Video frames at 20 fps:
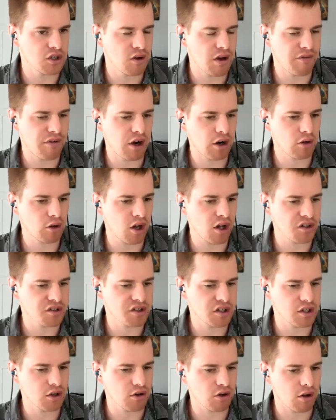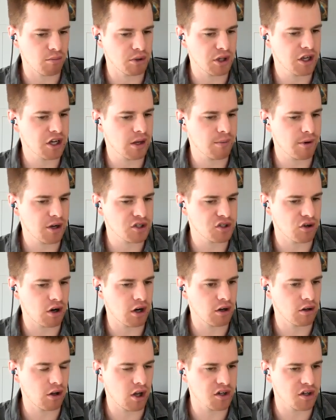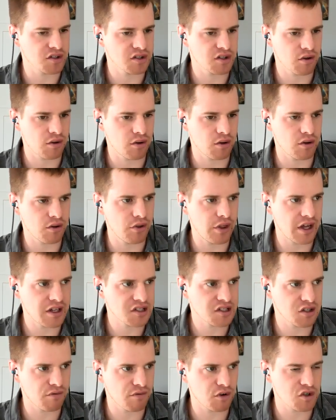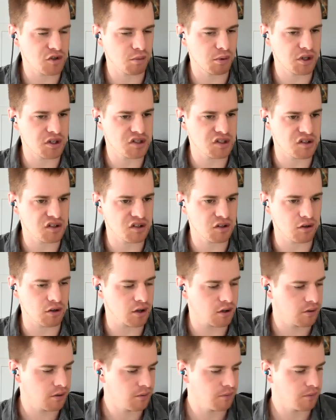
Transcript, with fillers: have hair loss and you're complaining about your hair loss, that's the first place to start.